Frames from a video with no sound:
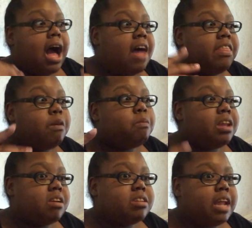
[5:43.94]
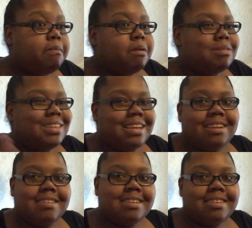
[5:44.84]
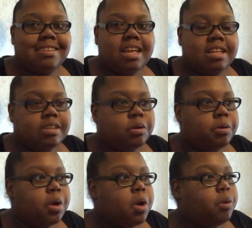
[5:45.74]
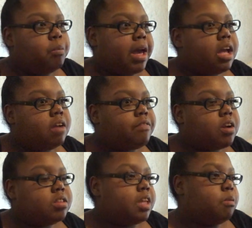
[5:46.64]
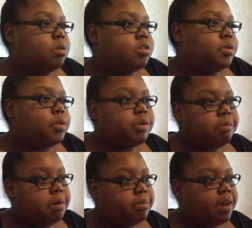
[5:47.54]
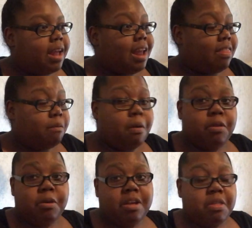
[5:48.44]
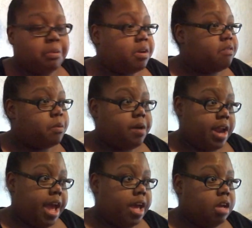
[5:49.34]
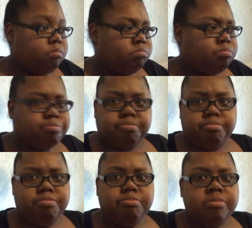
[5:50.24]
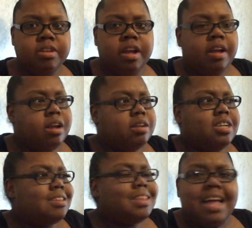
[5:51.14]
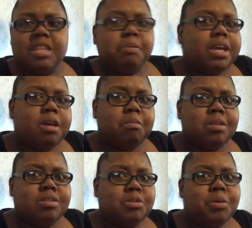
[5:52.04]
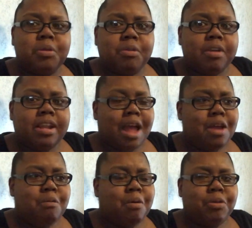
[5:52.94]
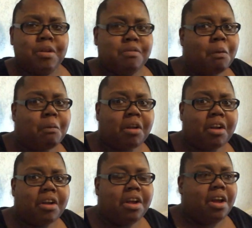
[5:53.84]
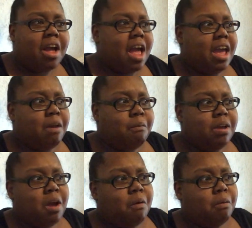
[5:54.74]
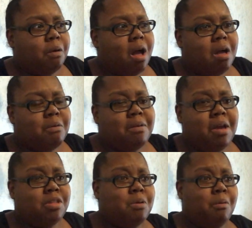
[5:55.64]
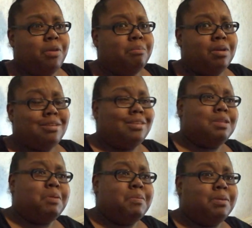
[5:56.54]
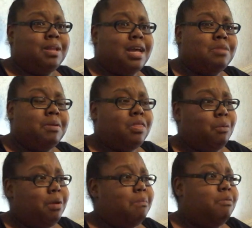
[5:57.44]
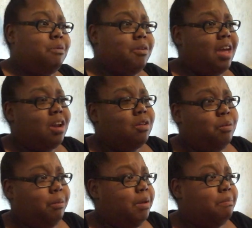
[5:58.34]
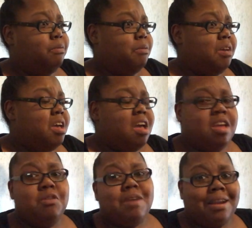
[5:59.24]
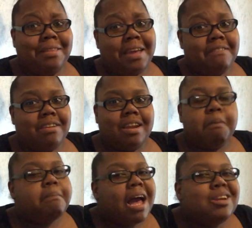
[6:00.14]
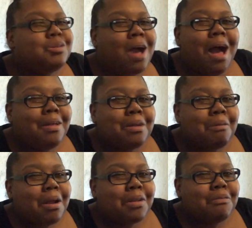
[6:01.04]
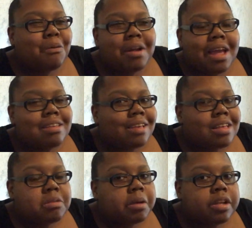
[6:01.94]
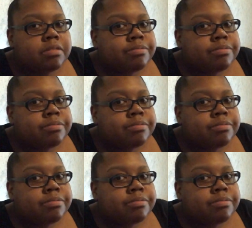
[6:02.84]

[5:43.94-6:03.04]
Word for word: I think what irritated me was the inconsistency as to, wait, first they wanted 2 to 3 people a day. Now they want you to get 3 or 4 a day. Just last week it was 2 to 3. Now you want 3 to 4. And we go, you only booked 6 people last week. The week before that, or the week before, you got 11. Mind you, I only worked 4 days last week.